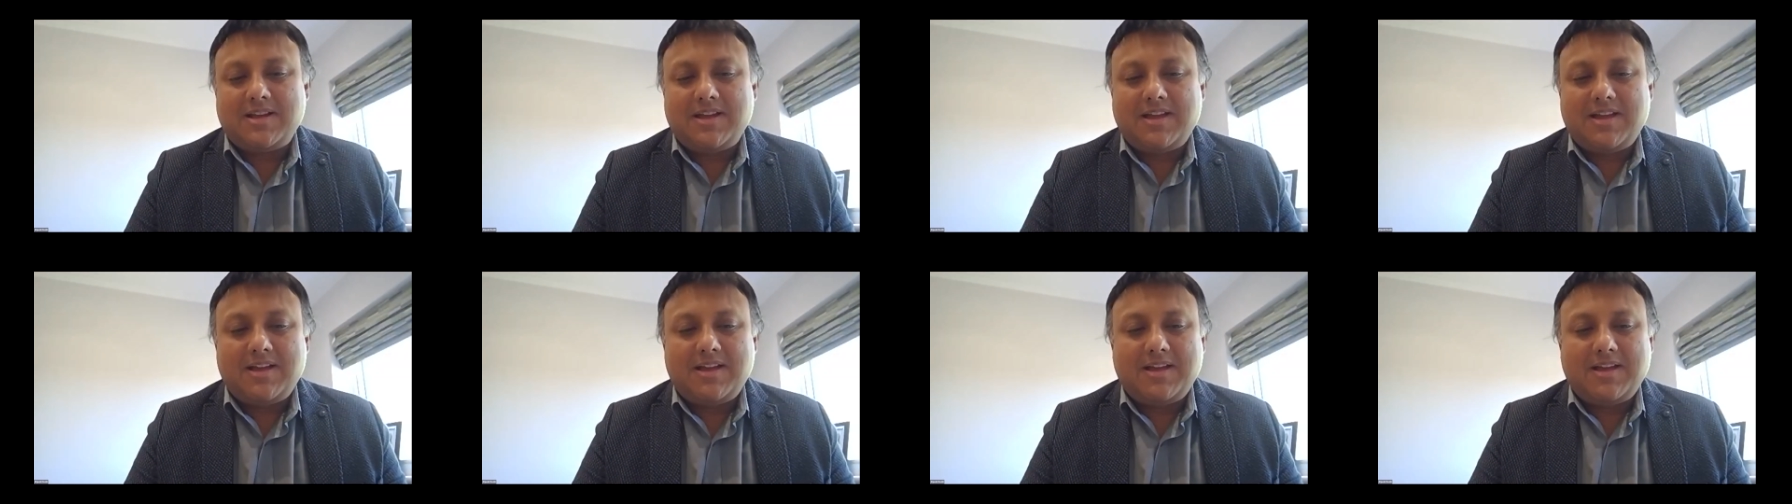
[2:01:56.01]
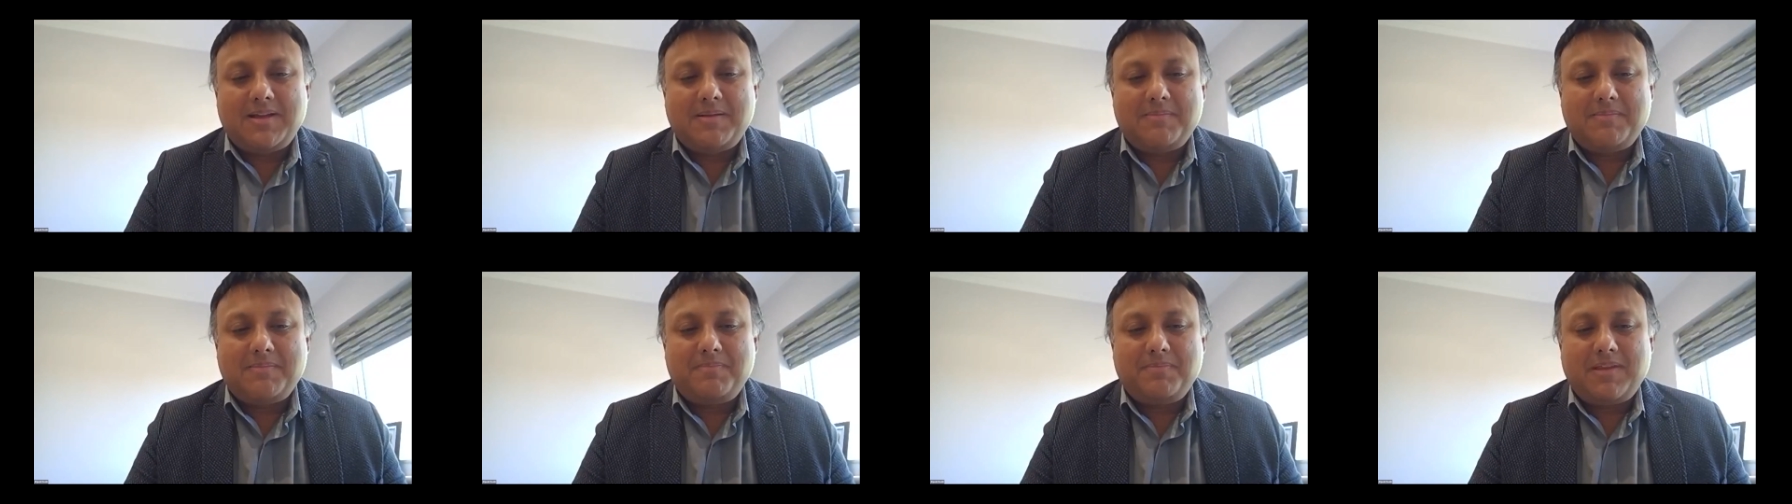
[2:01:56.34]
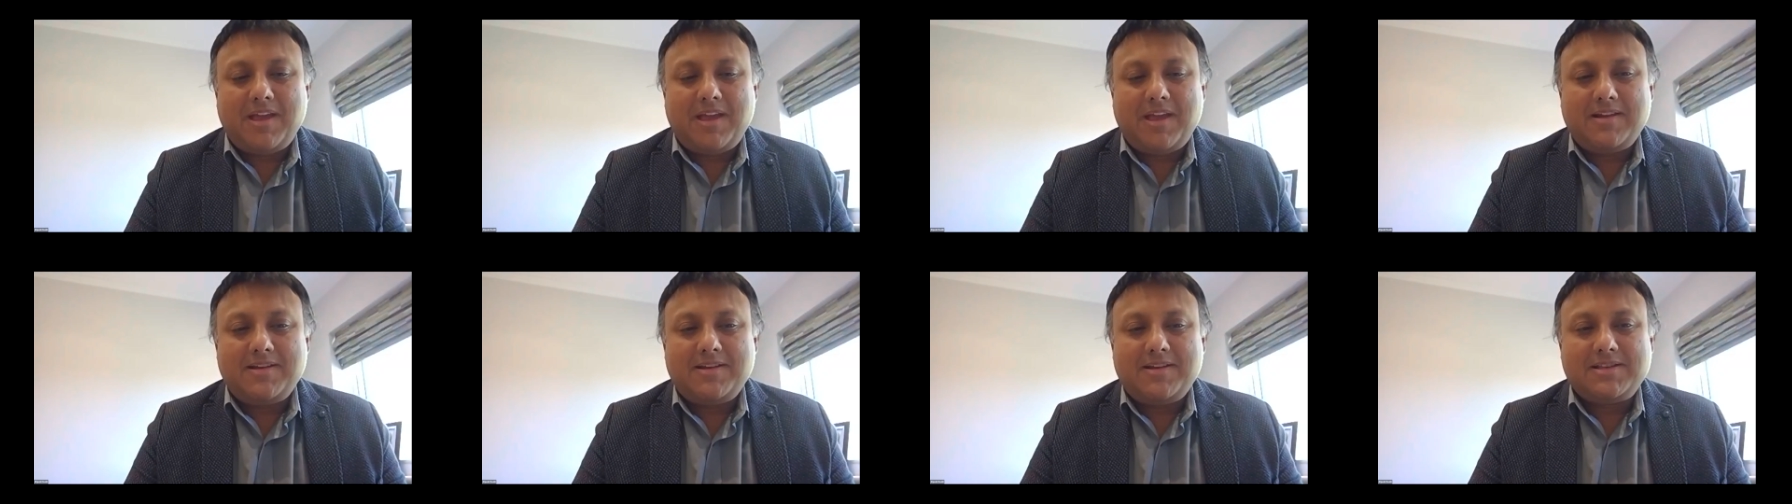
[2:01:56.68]

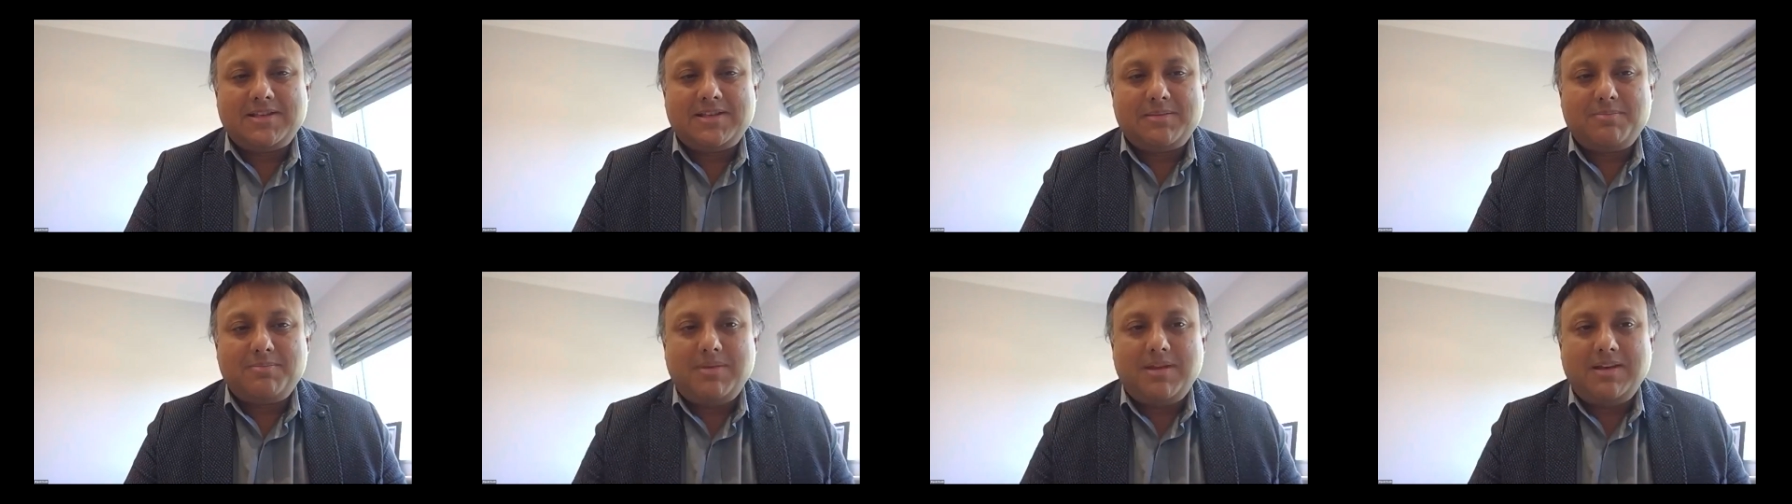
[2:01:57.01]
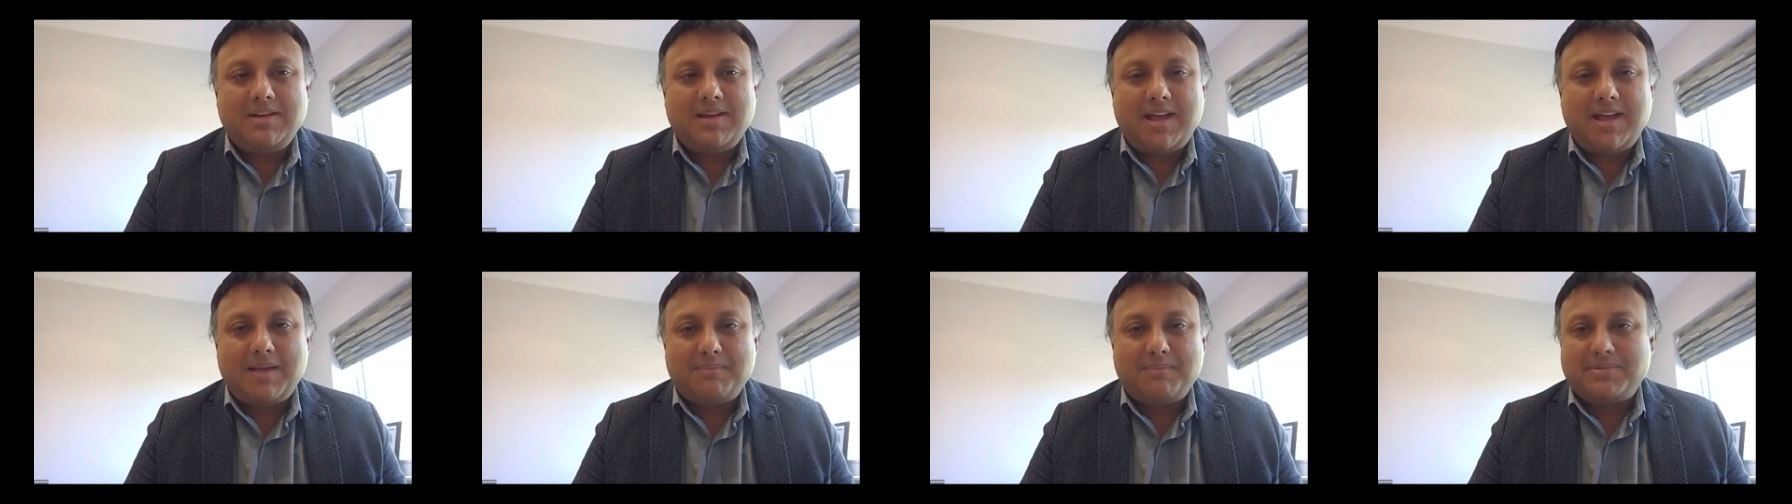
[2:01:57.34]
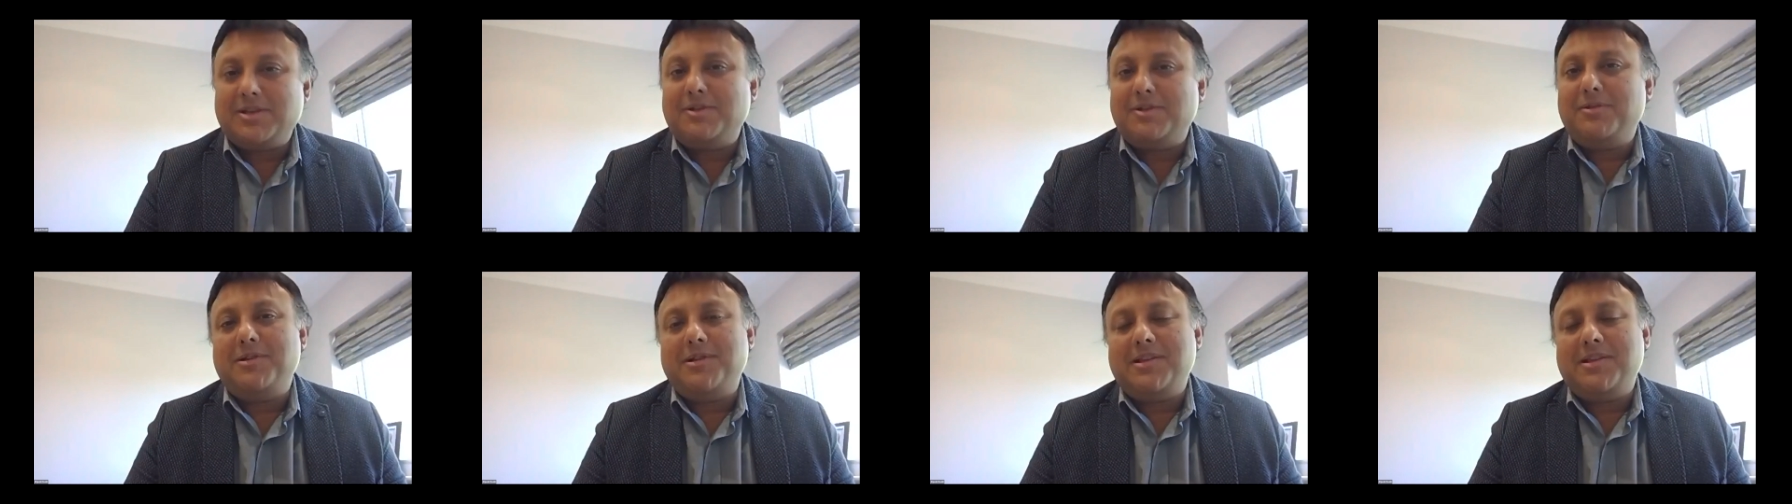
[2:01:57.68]
And it's been
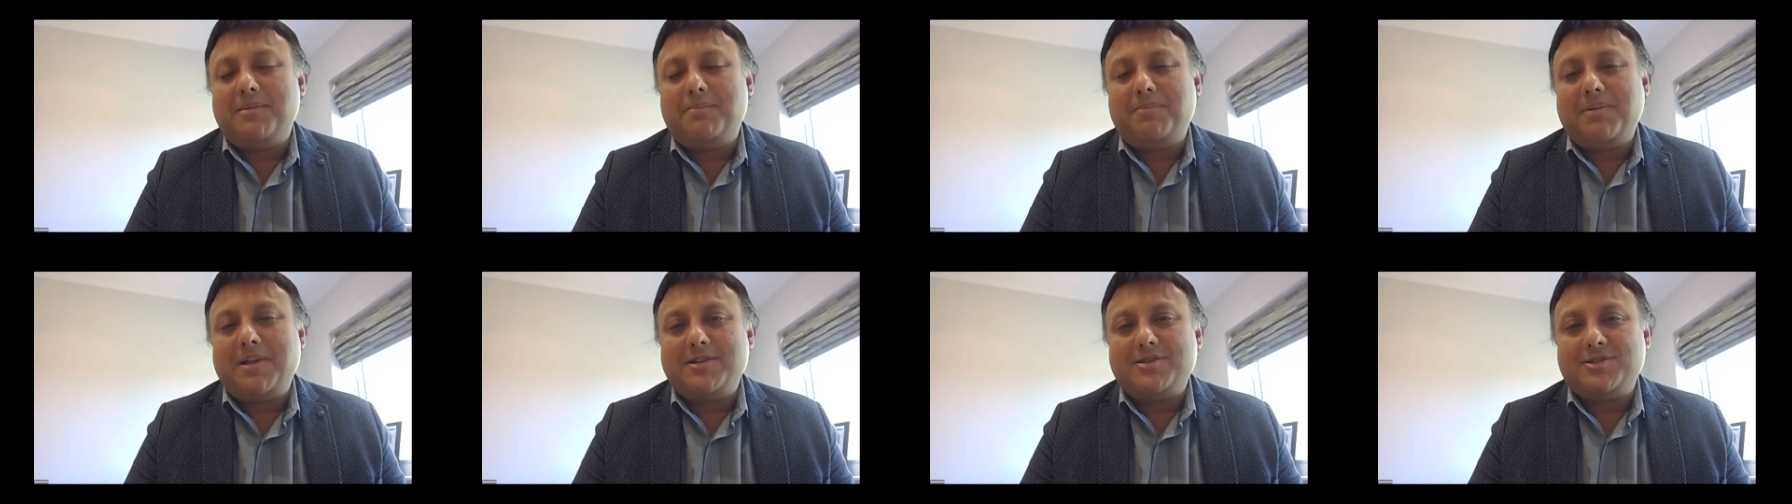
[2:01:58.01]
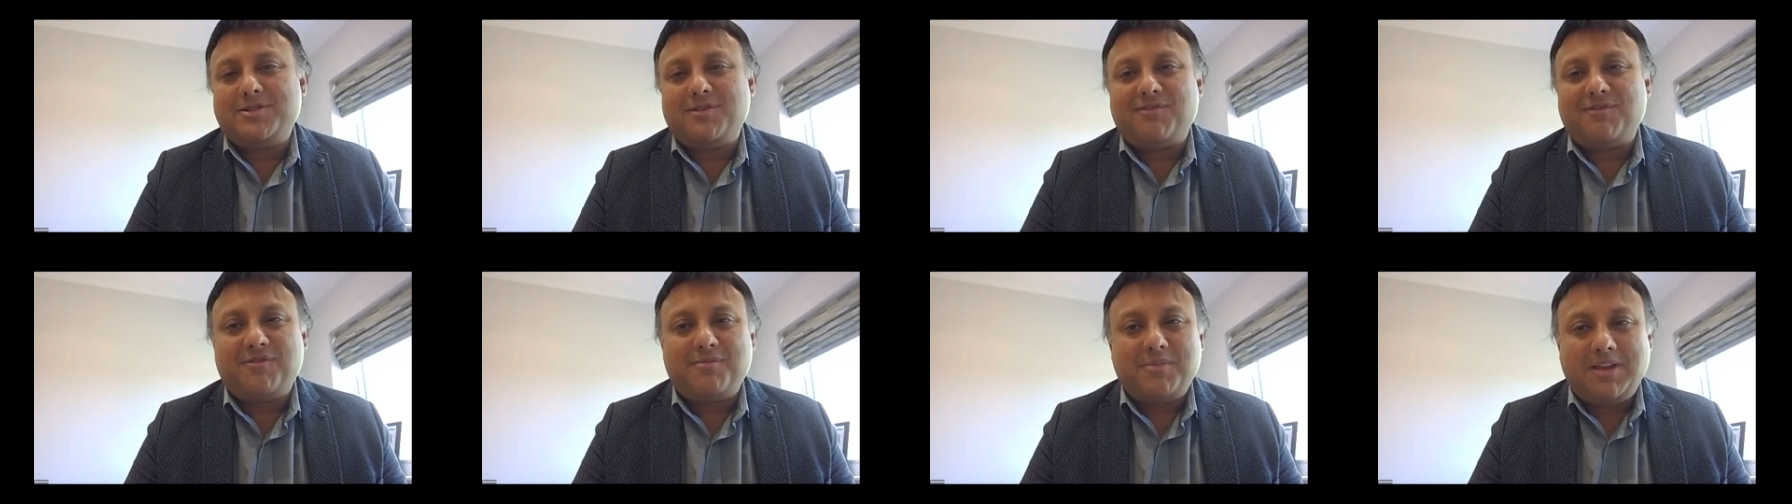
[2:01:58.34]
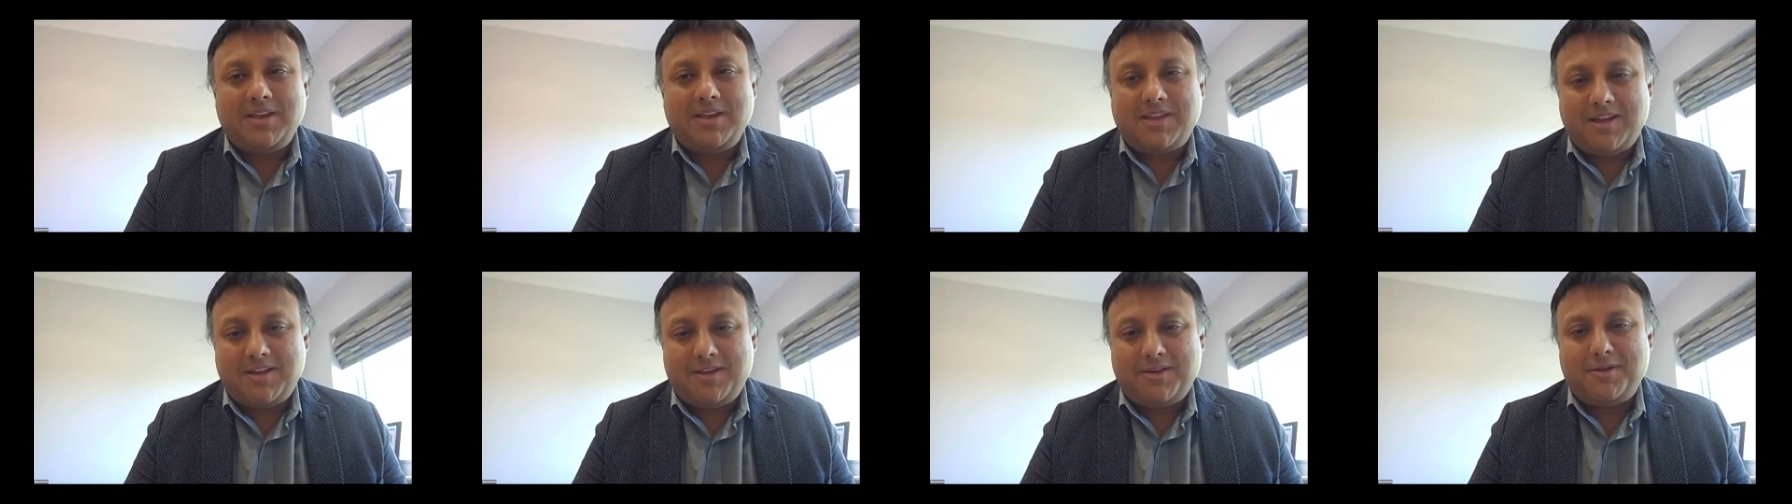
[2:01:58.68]
absolutely a pleasure for me.
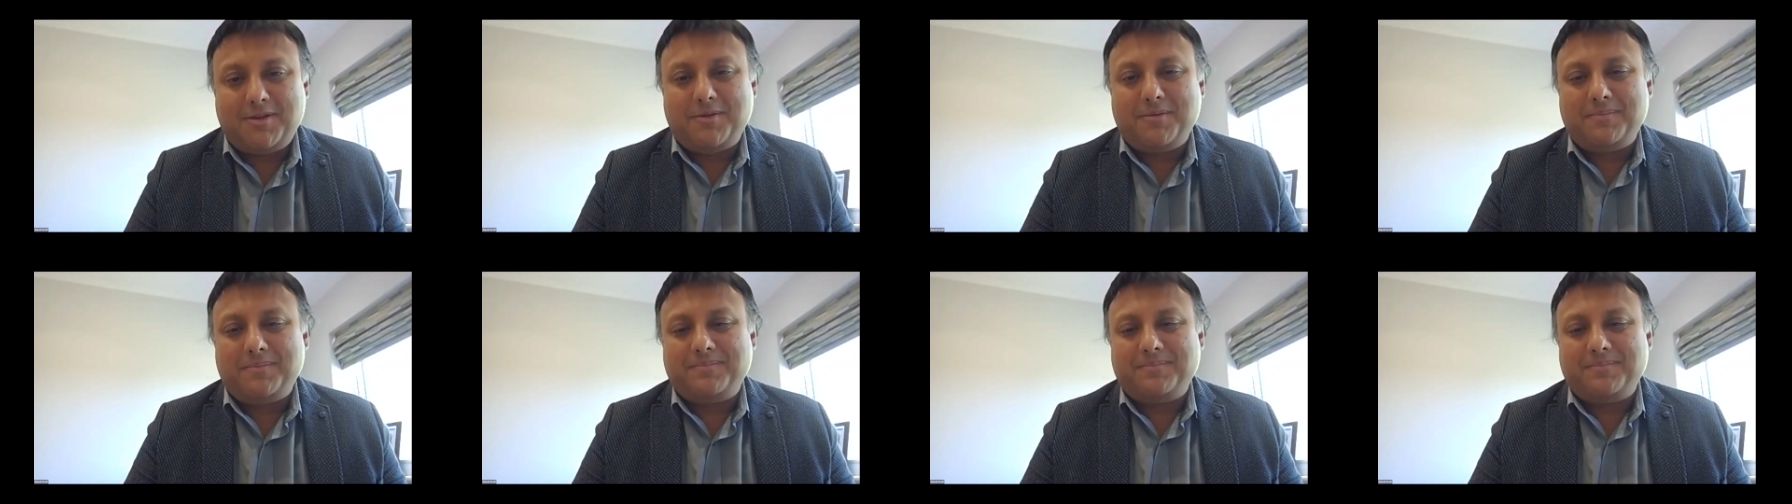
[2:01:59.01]
Thank you.